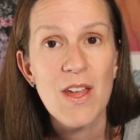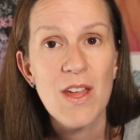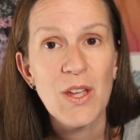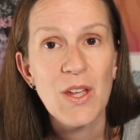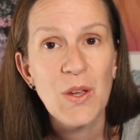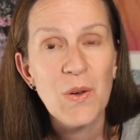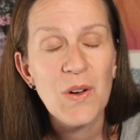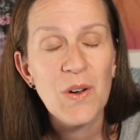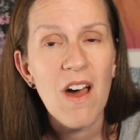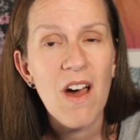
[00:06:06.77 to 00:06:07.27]

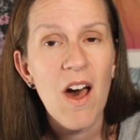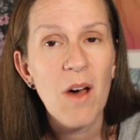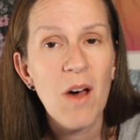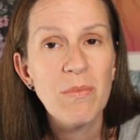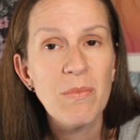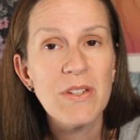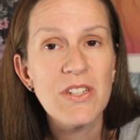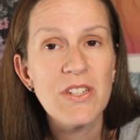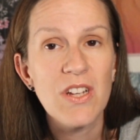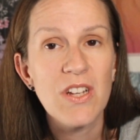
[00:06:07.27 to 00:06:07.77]
You
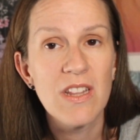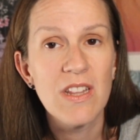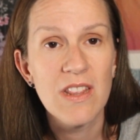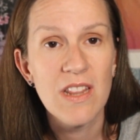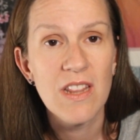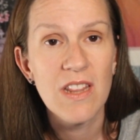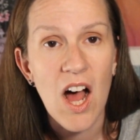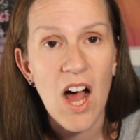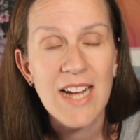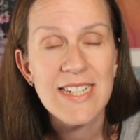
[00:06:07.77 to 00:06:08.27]
accomplish a
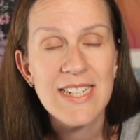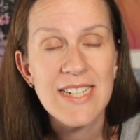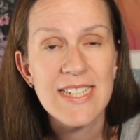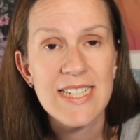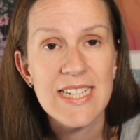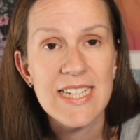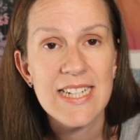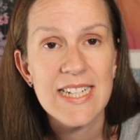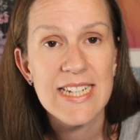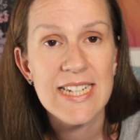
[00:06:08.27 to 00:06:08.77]
lot
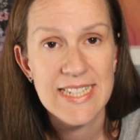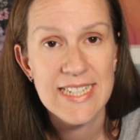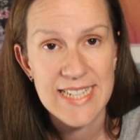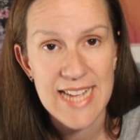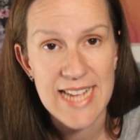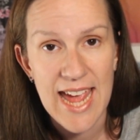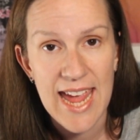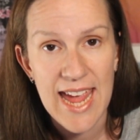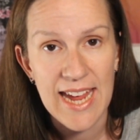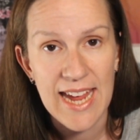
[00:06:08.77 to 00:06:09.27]
in a
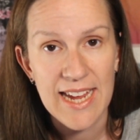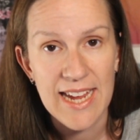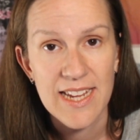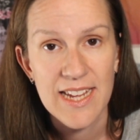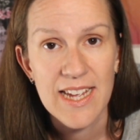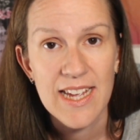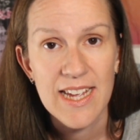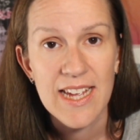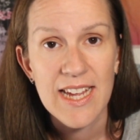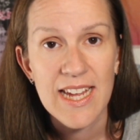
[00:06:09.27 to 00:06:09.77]
day,
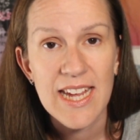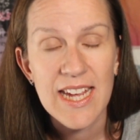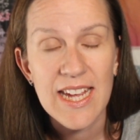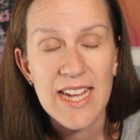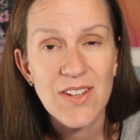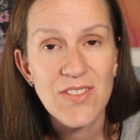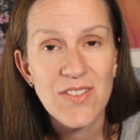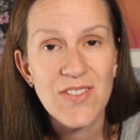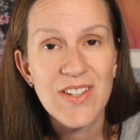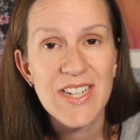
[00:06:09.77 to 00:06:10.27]

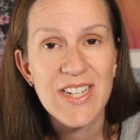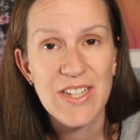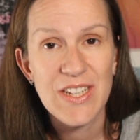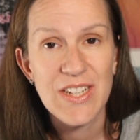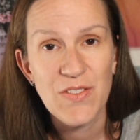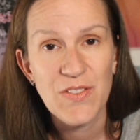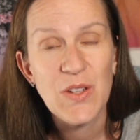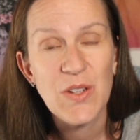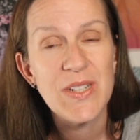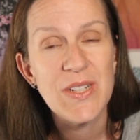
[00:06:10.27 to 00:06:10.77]
even
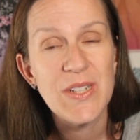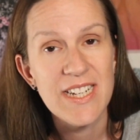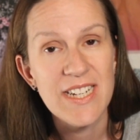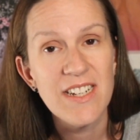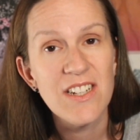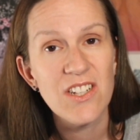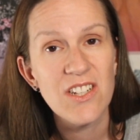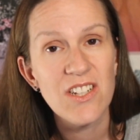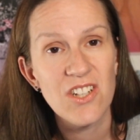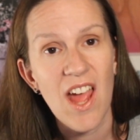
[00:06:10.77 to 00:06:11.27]
if you
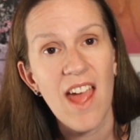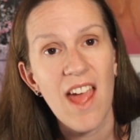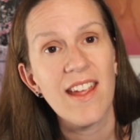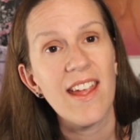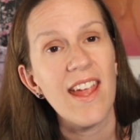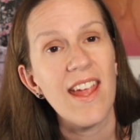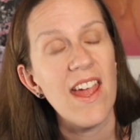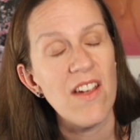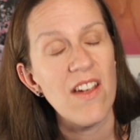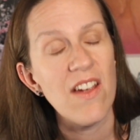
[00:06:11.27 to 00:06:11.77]
didn't check
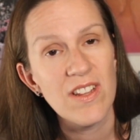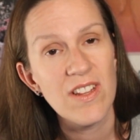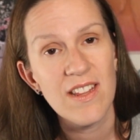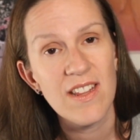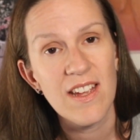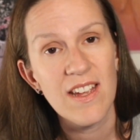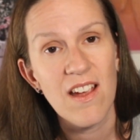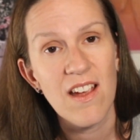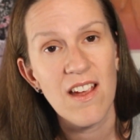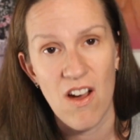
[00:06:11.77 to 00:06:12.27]

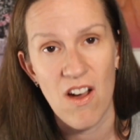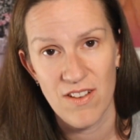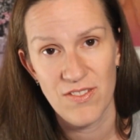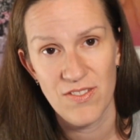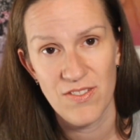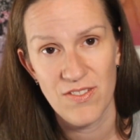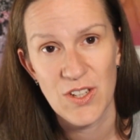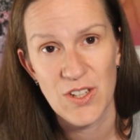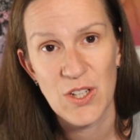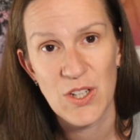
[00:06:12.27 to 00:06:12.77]
everything off
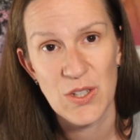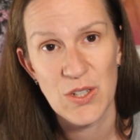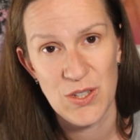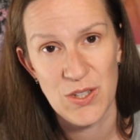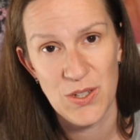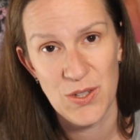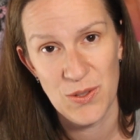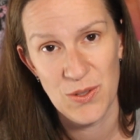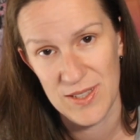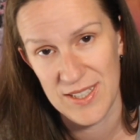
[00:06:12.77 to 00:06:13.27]
your
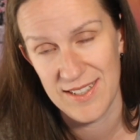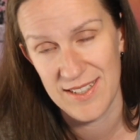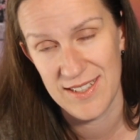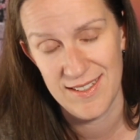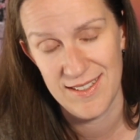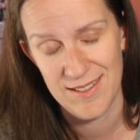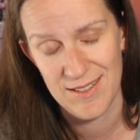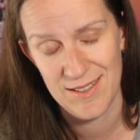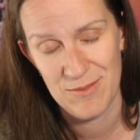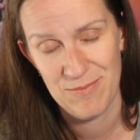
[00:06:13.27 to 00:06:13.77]
to-do list.